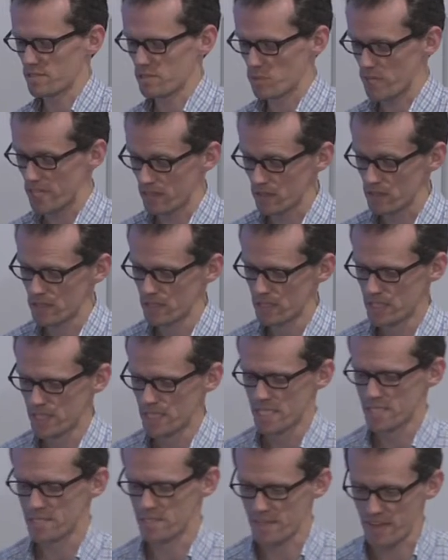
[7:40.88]
as well.
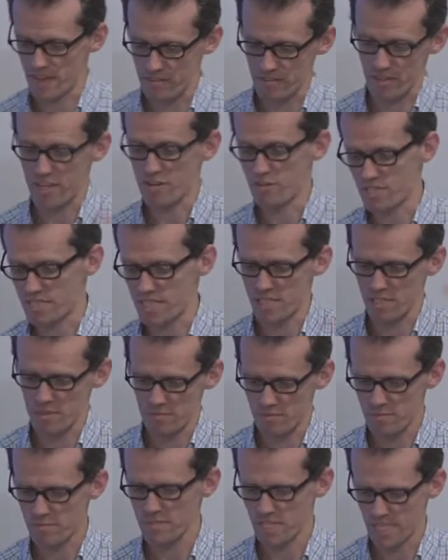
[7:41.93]
So there is no
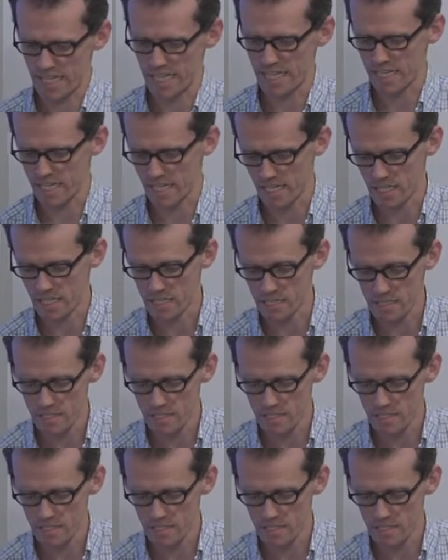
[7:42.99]
linking.